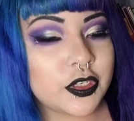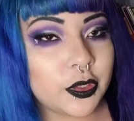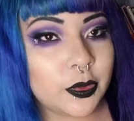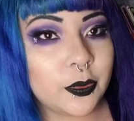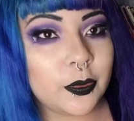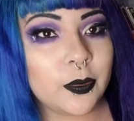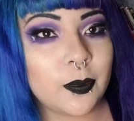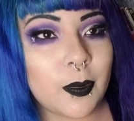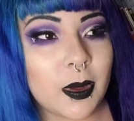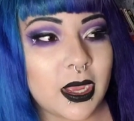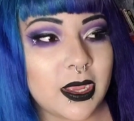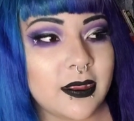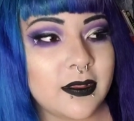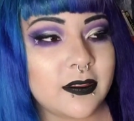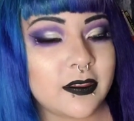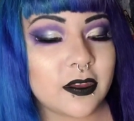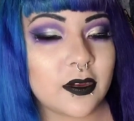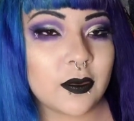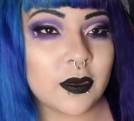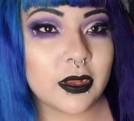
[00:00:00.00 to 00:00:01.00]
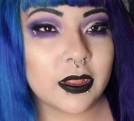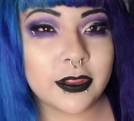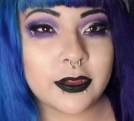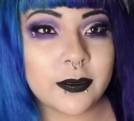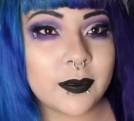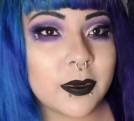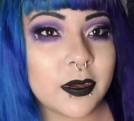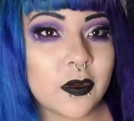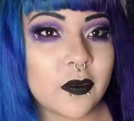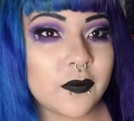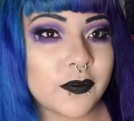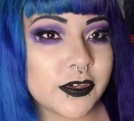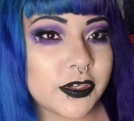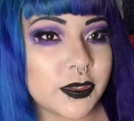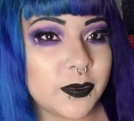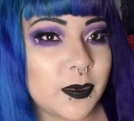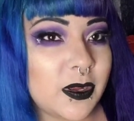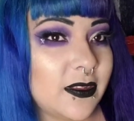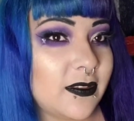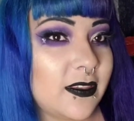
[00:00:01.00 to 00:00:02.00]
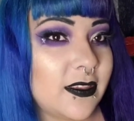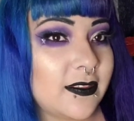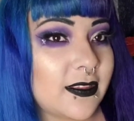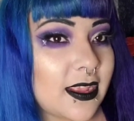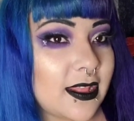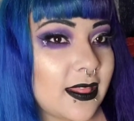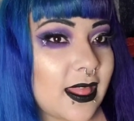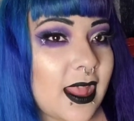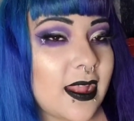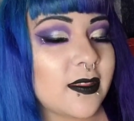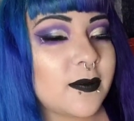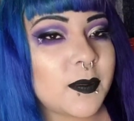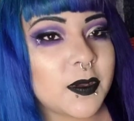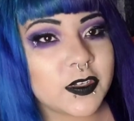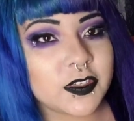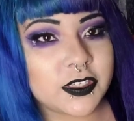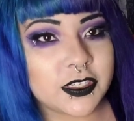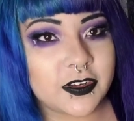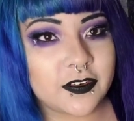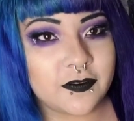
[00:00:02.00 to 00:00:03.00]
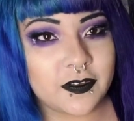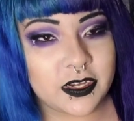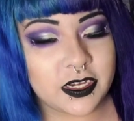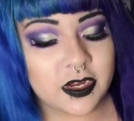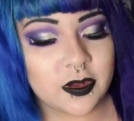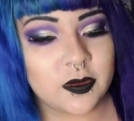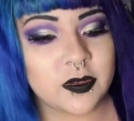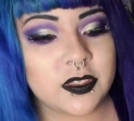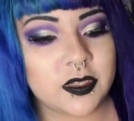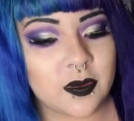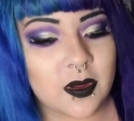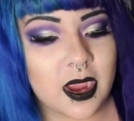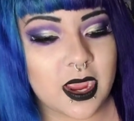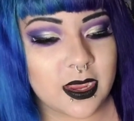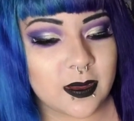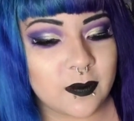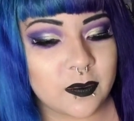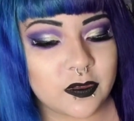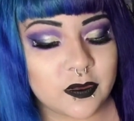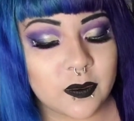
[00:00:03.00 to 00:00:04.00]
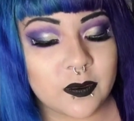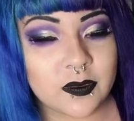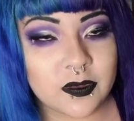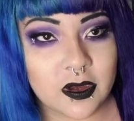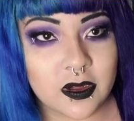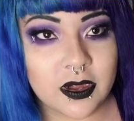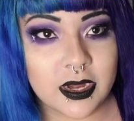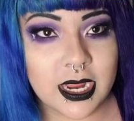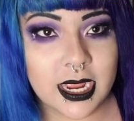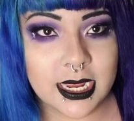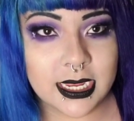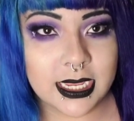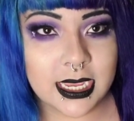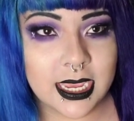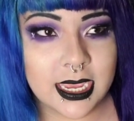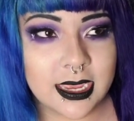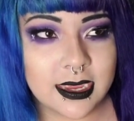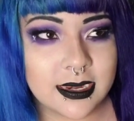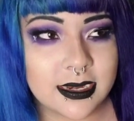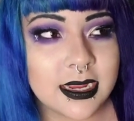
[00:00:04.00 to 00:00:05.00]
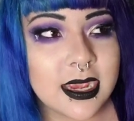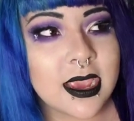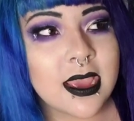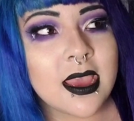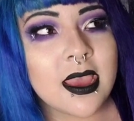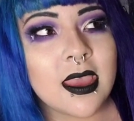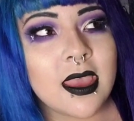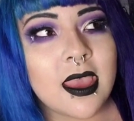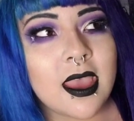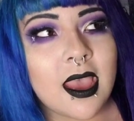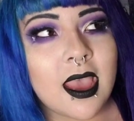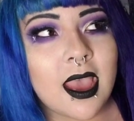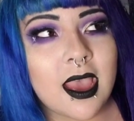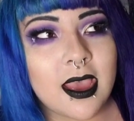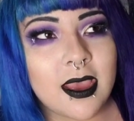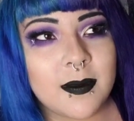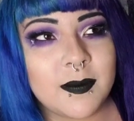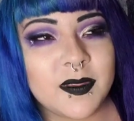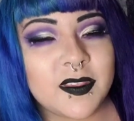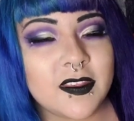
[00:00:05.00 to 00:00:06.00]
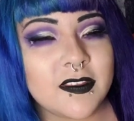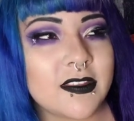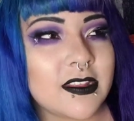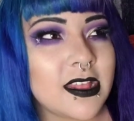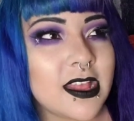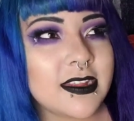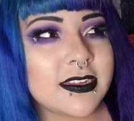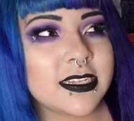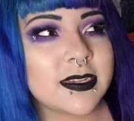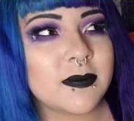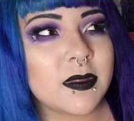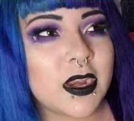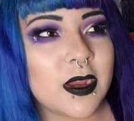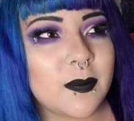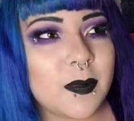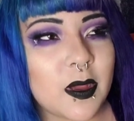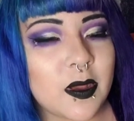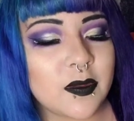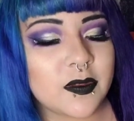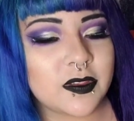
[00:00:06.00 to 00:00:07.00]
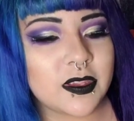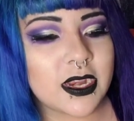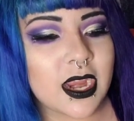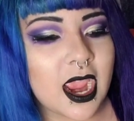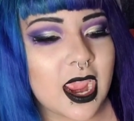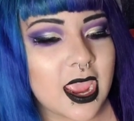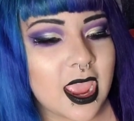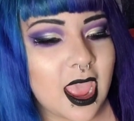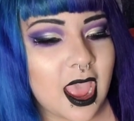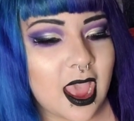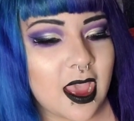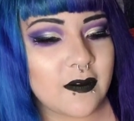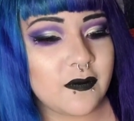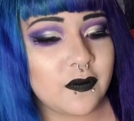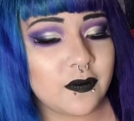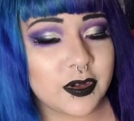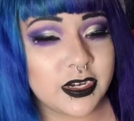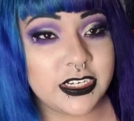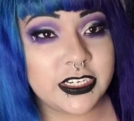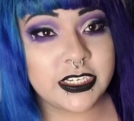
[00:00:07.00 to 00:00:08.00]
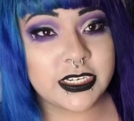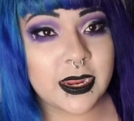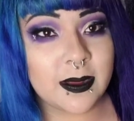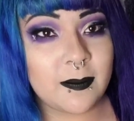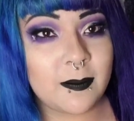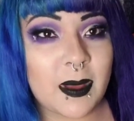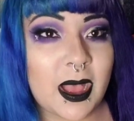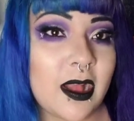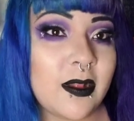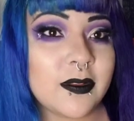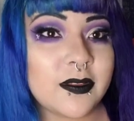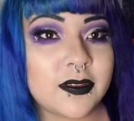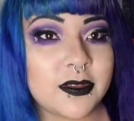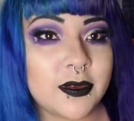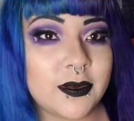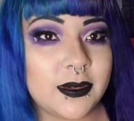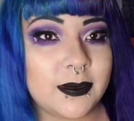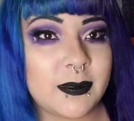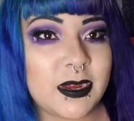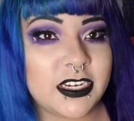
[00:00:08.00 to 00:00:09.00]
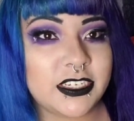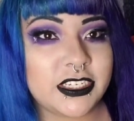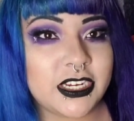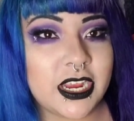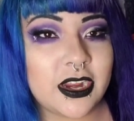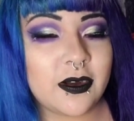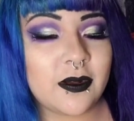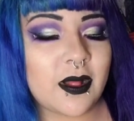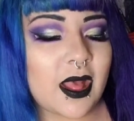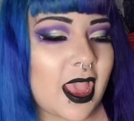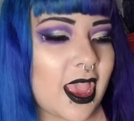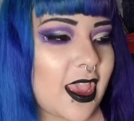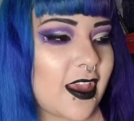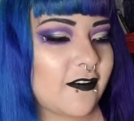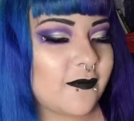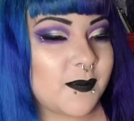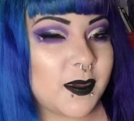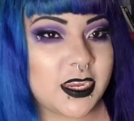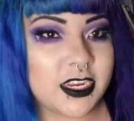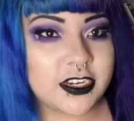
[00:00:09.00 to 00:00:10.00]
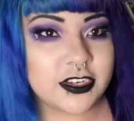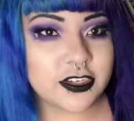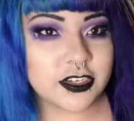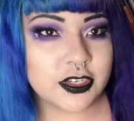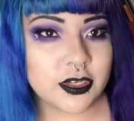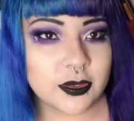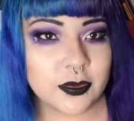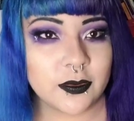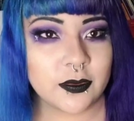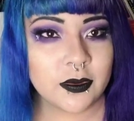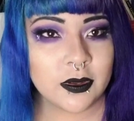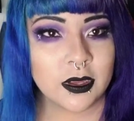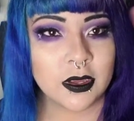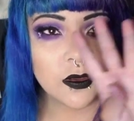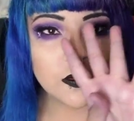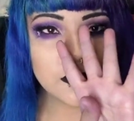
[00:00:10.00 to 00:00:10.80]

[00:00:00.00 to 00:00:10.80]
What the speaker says: 2 months or a little bit over 2 months since I last posted a video, so I am so sorry again. Since the last time that I posted, I have reached a milestone in my channel. I have made it to